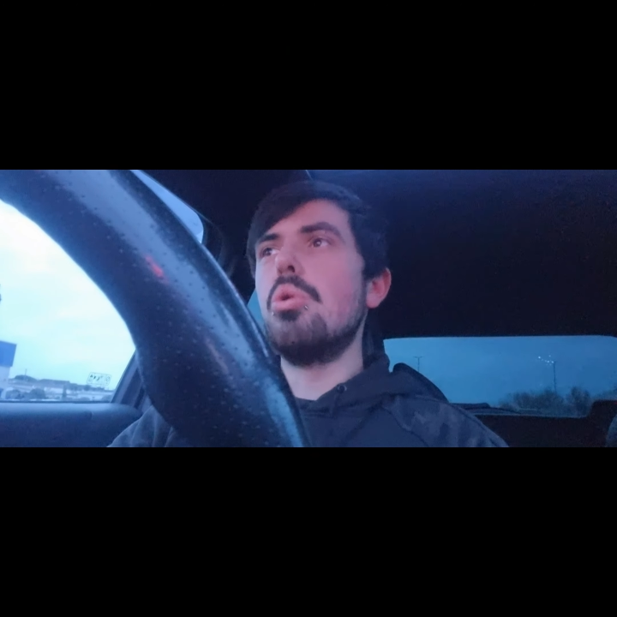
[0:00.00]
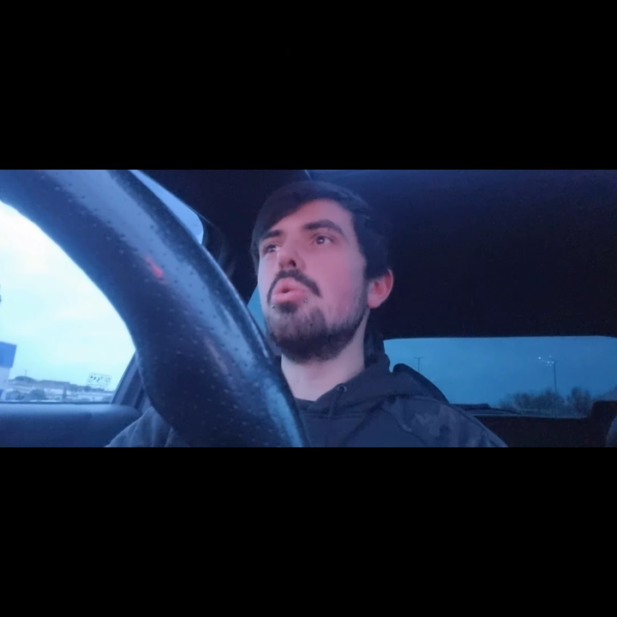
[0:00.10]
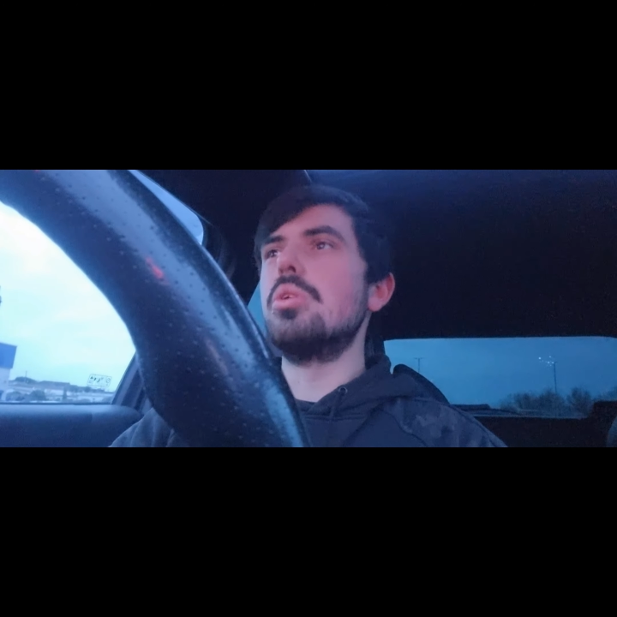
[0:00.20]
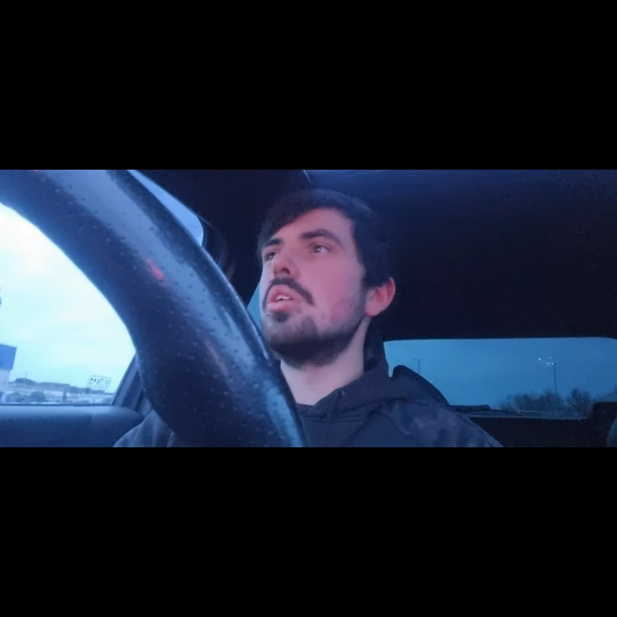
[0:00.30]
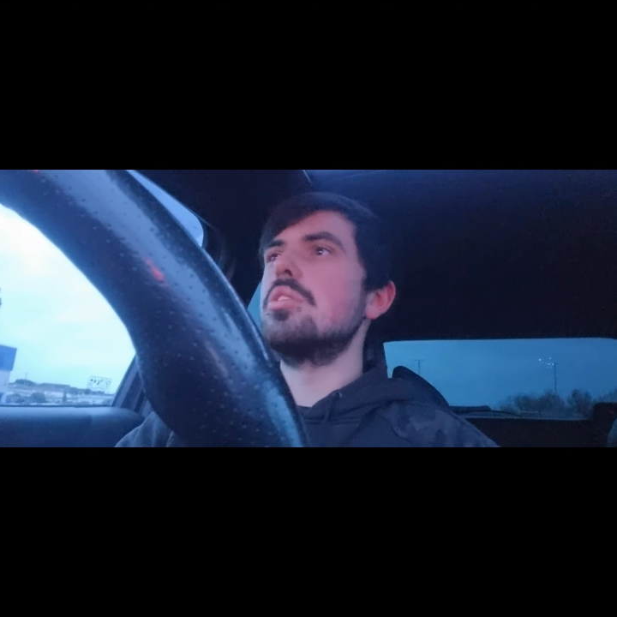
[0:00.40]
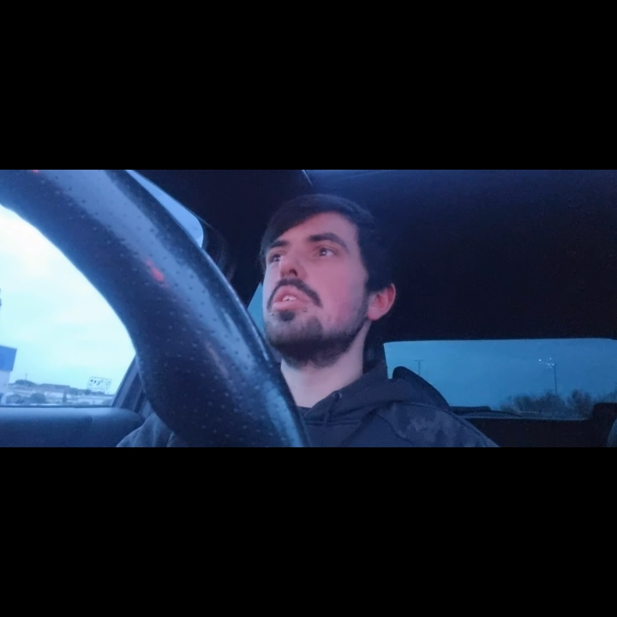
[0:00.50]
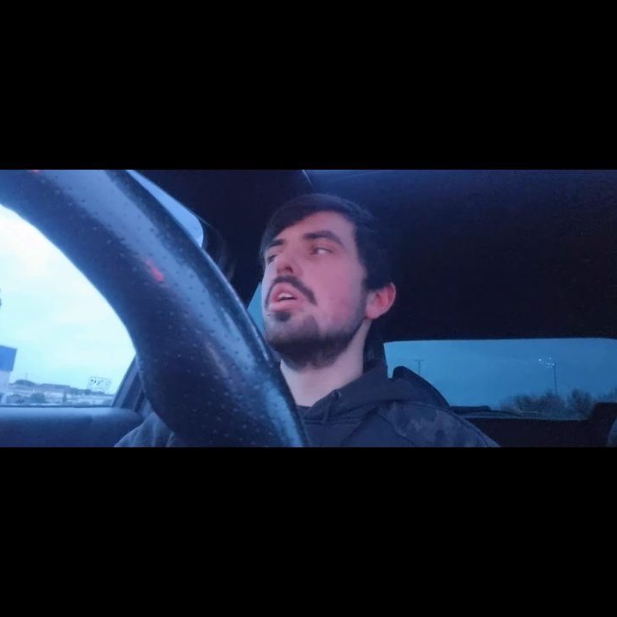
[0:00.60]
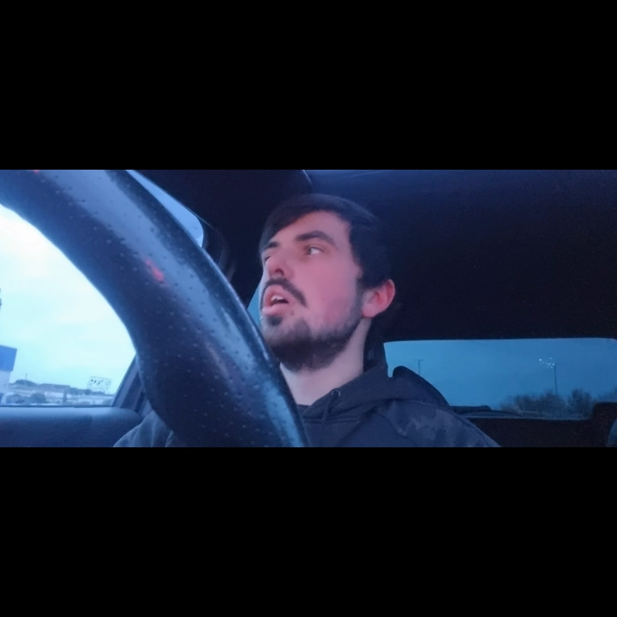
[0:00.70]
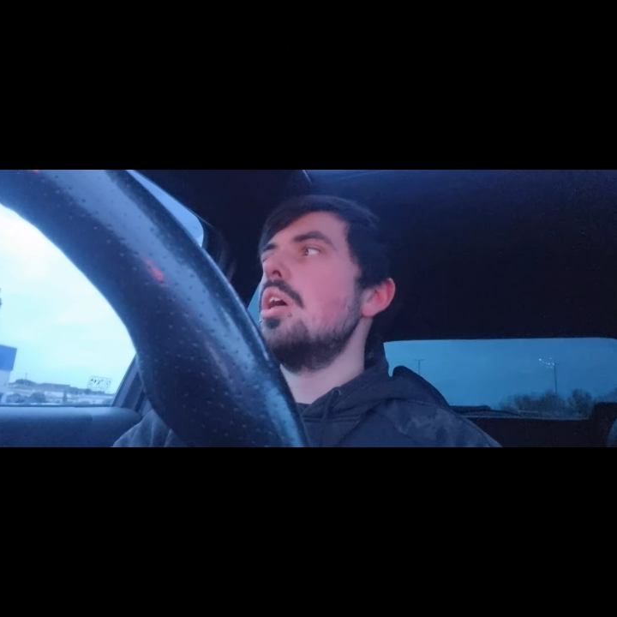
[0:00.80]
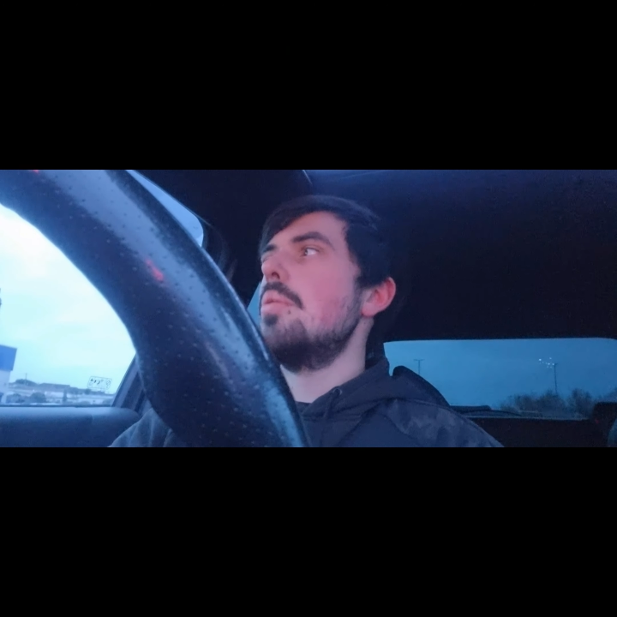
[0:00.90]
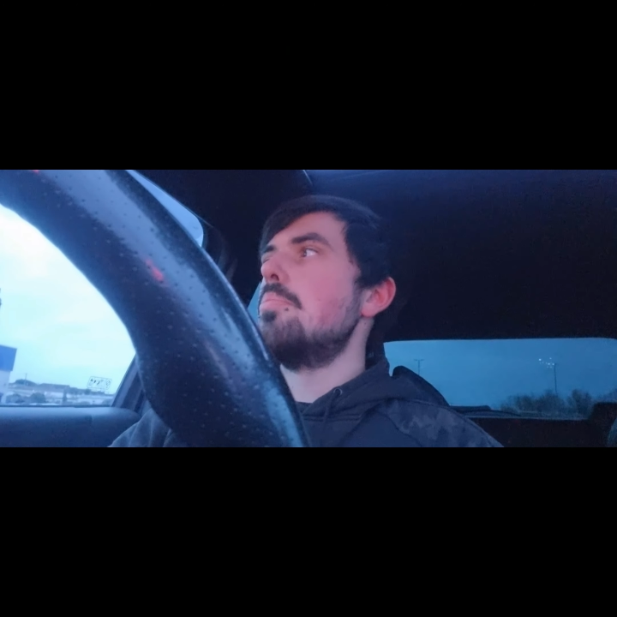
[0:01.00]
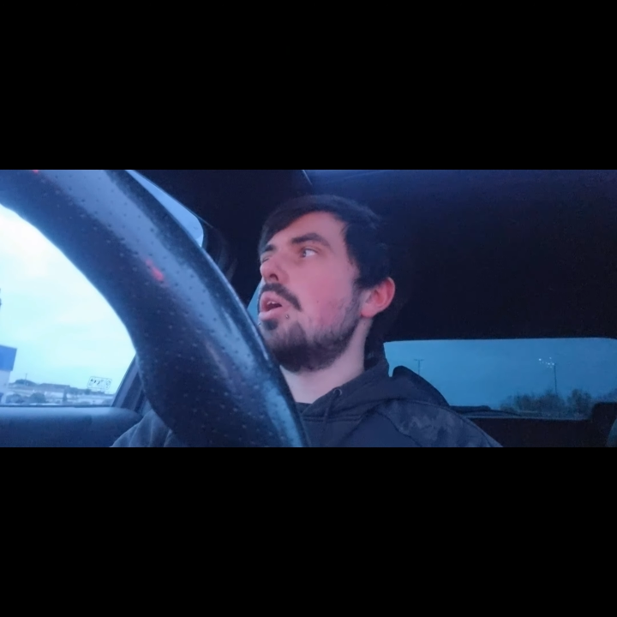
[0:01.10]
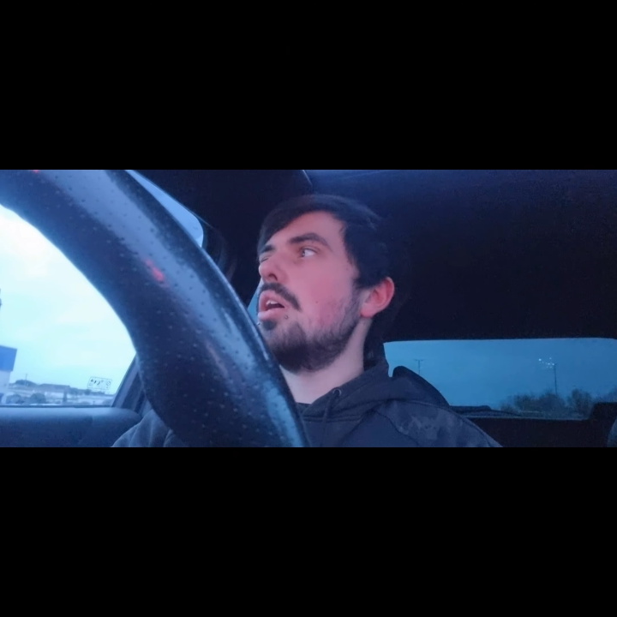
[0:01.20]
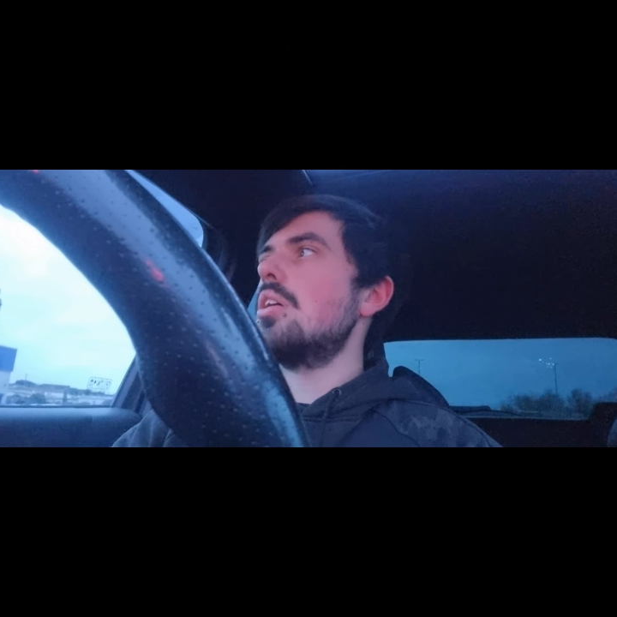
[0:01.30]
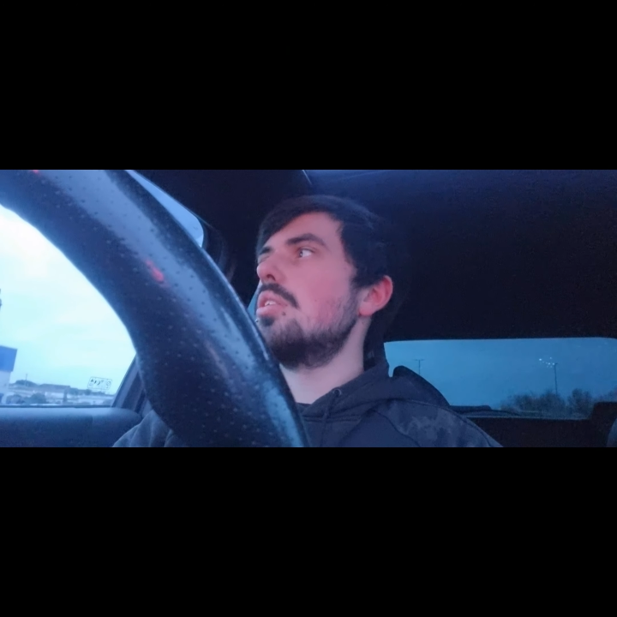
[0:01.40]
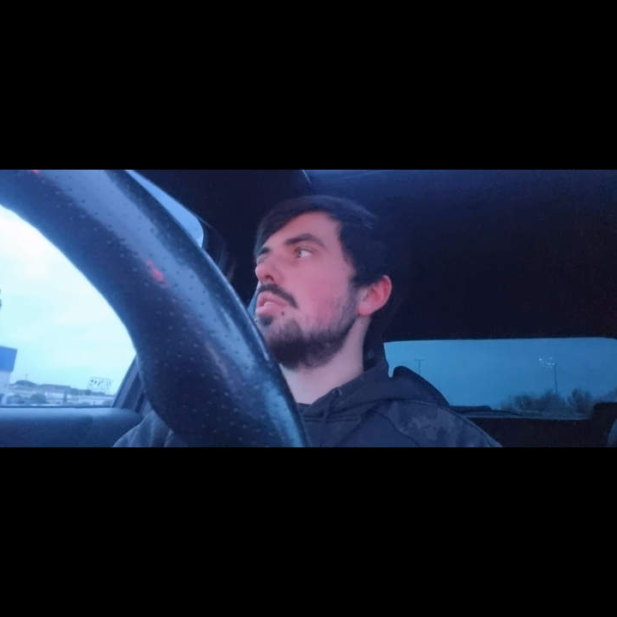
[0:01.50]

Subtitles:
corners, but